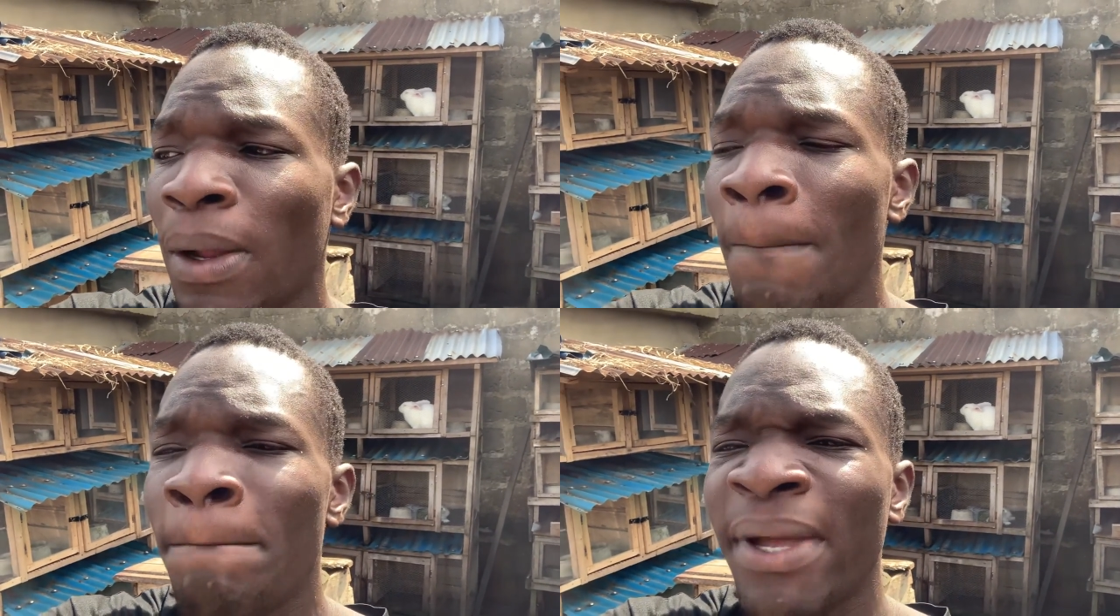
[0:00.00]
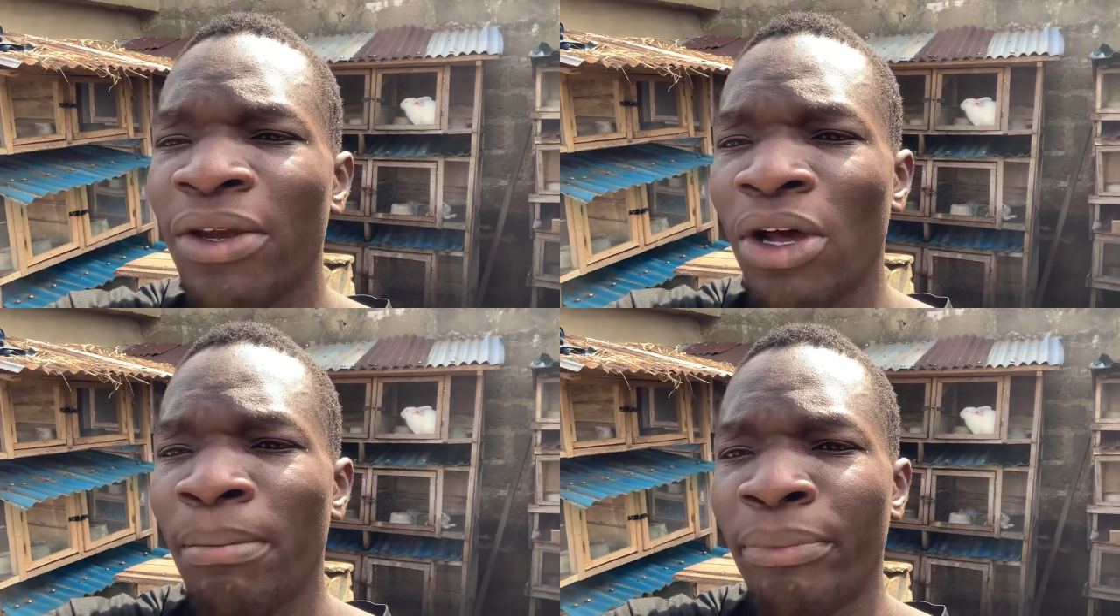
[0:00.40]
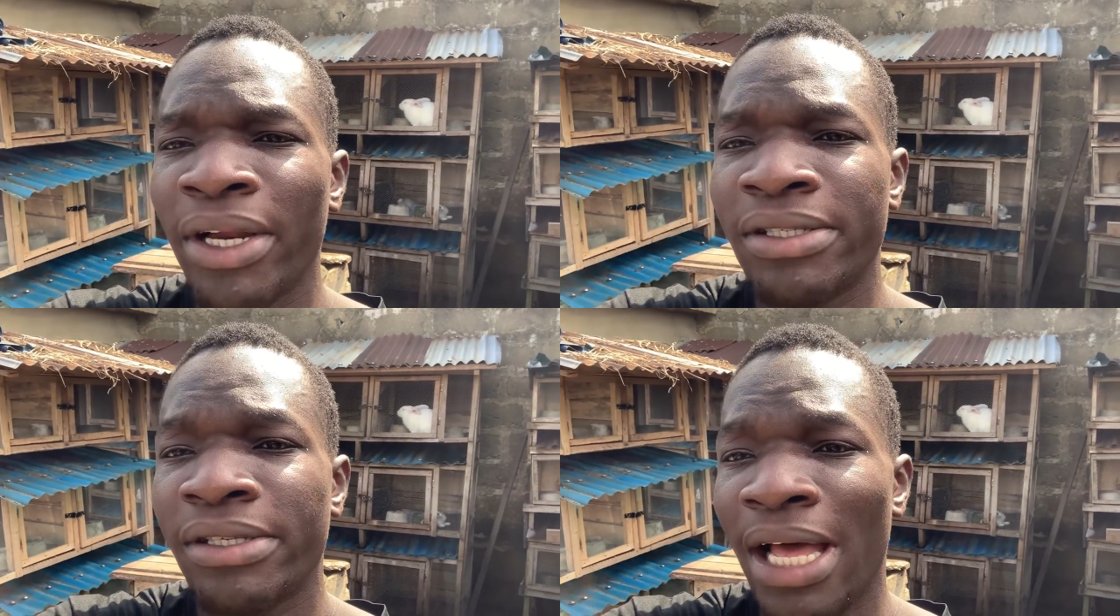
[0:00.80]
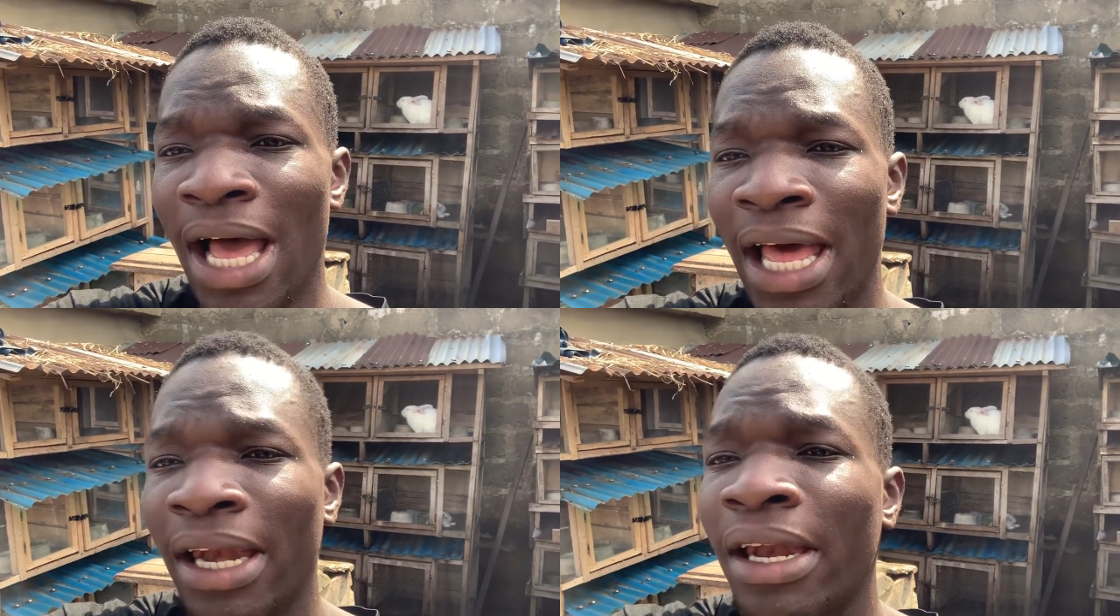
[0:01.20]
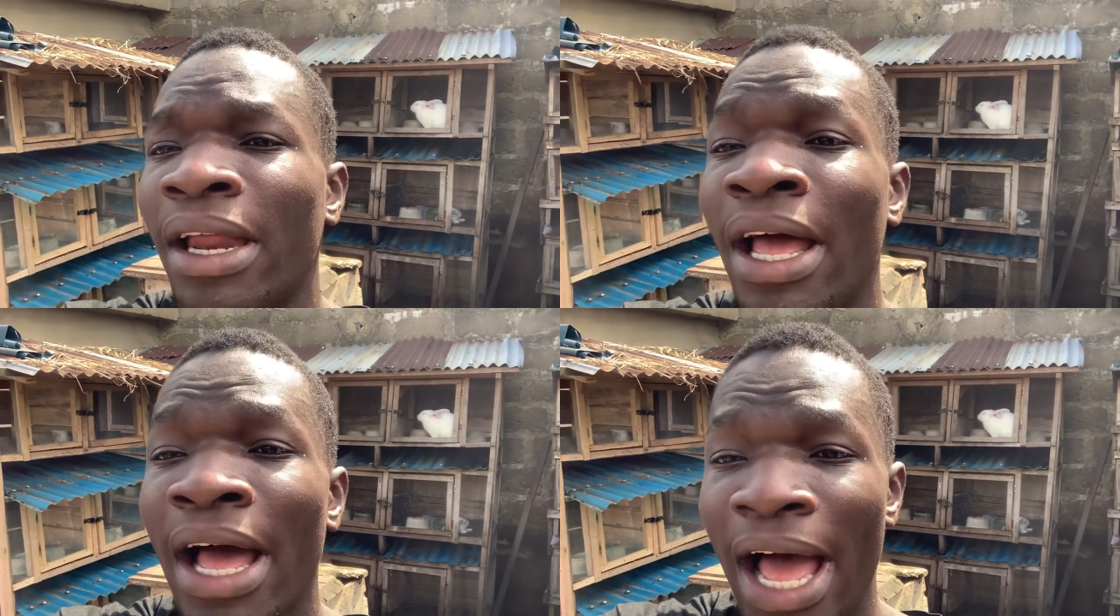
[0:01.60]
medium breeds and
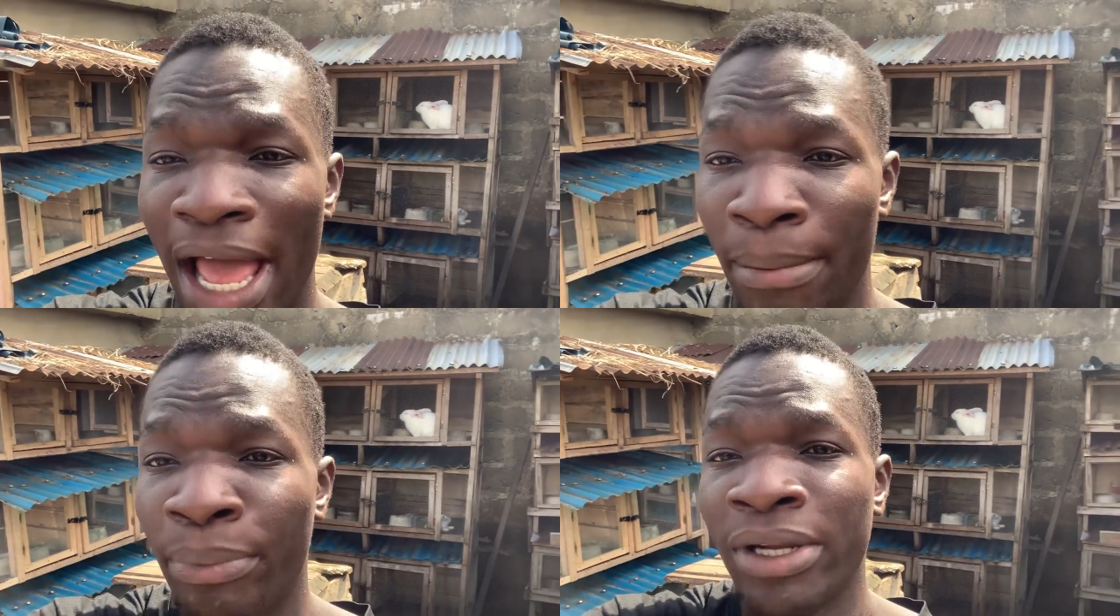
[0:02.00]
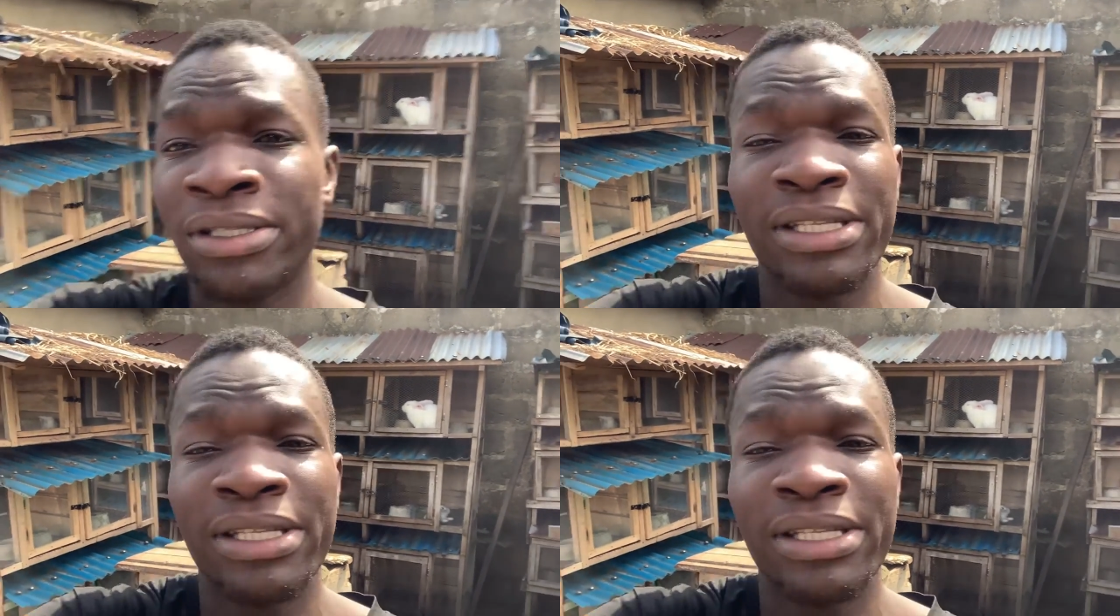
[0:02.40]
high breeds.